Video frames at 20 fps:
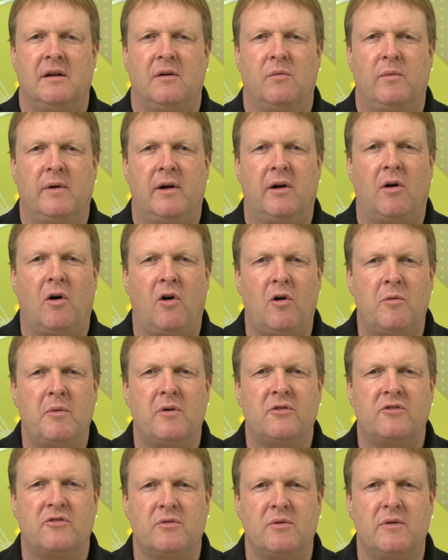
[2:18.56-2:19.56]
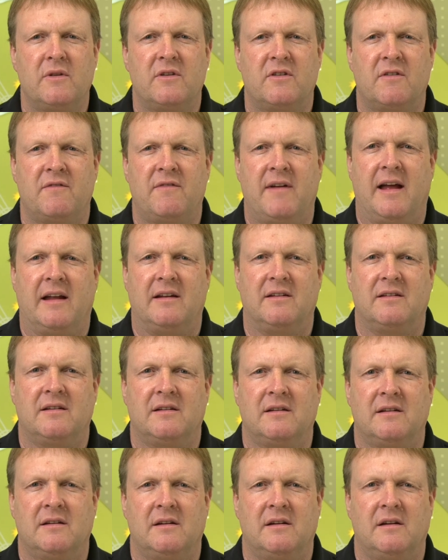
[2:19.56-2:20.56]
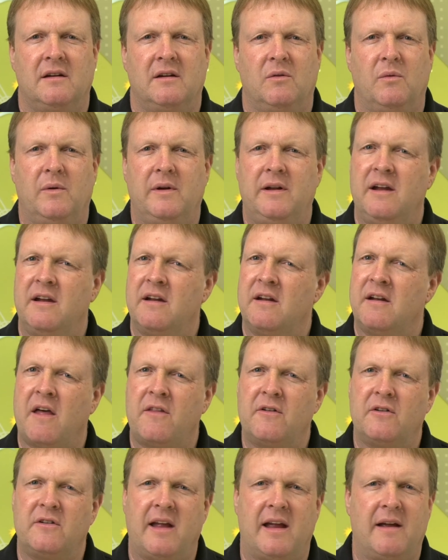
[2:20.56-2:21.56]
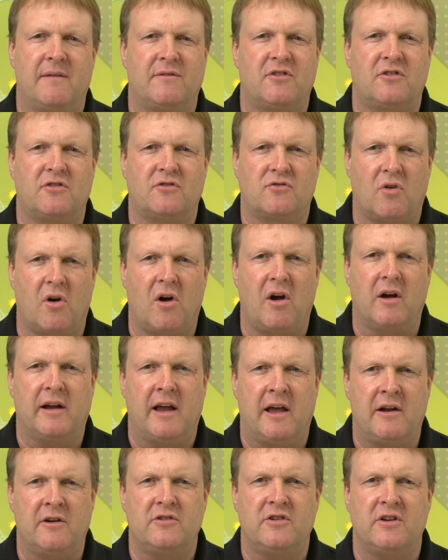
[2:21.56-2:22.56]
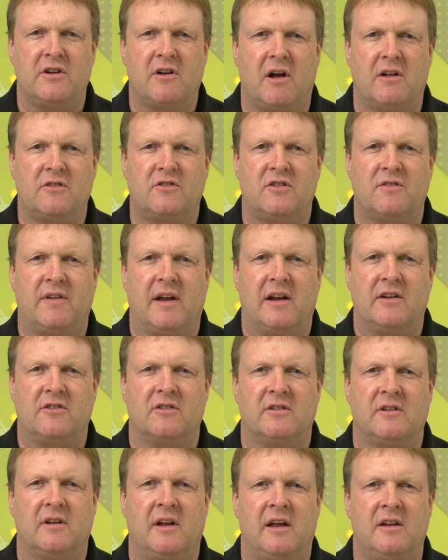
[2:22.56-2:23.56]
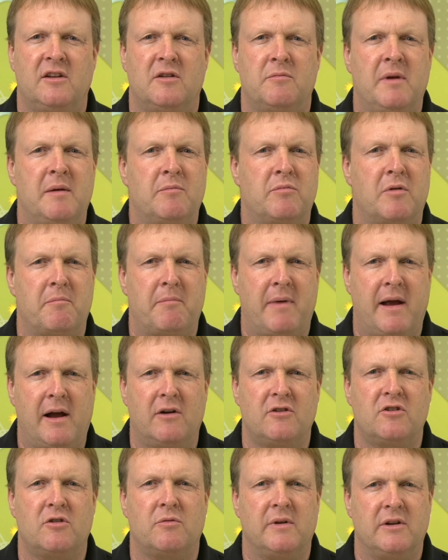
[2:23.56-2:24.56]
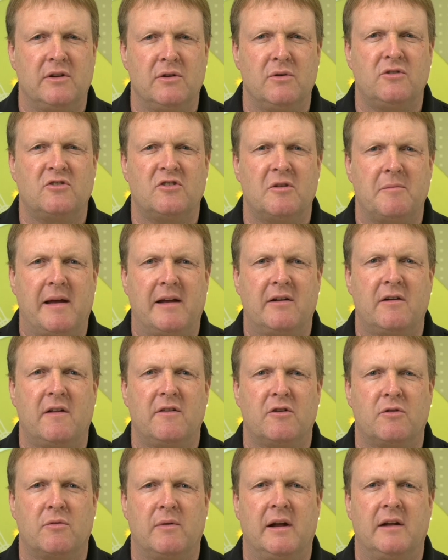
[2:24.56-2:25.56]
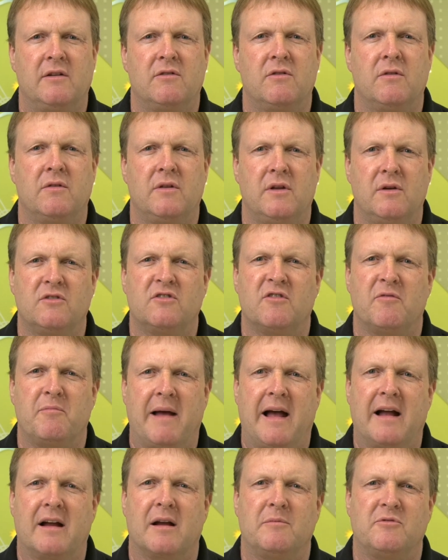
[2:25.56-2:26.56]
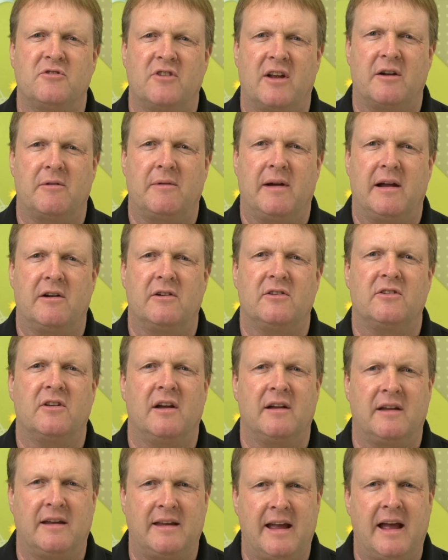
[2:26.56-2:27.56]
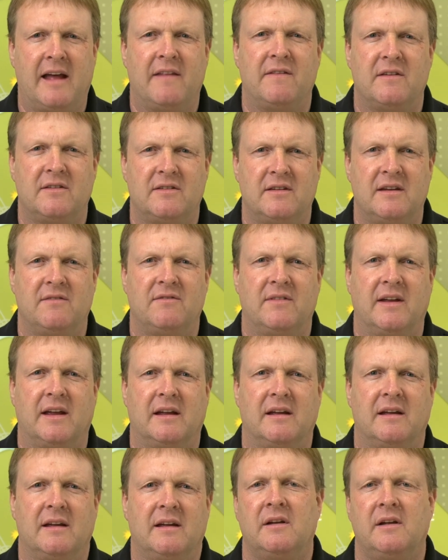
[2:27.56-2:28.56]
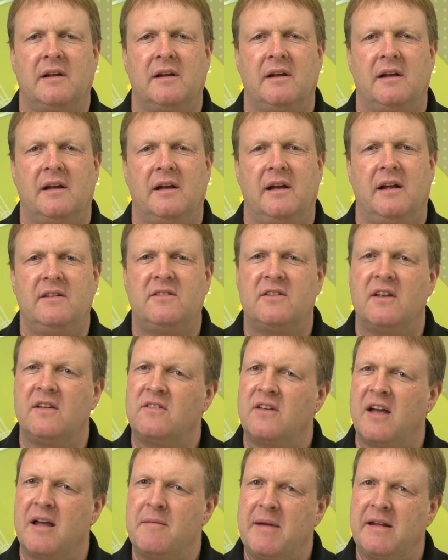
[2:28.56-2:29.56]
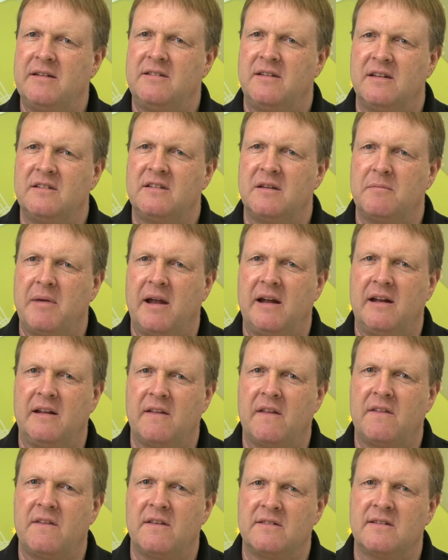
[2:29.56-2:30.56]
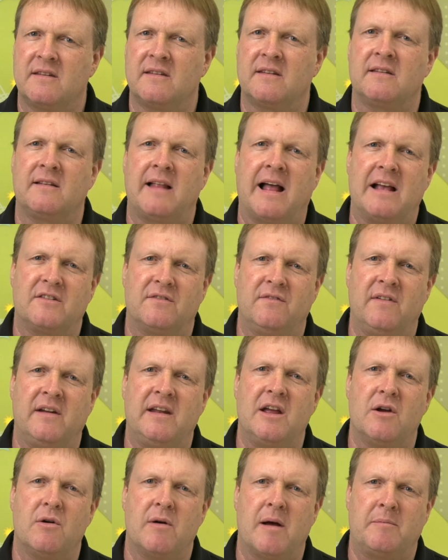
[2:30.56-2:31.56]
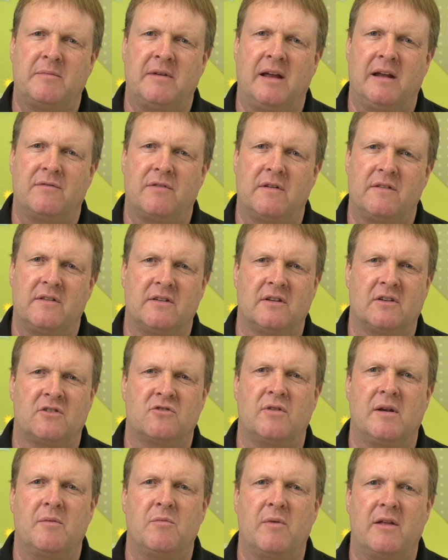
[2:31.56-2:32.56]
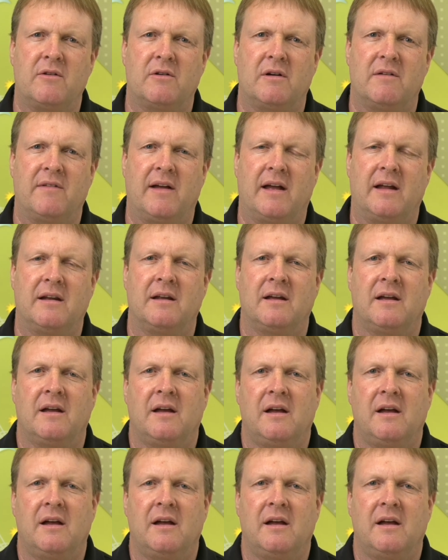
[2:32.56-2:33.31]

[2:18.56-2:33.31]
We are almost through this event. We need another day of strong energy conservation and to be prepared to reduce demand on the grid through the use of backup generators again this evening. And since I'm anticipating that this is the last video update for this extreme weather event,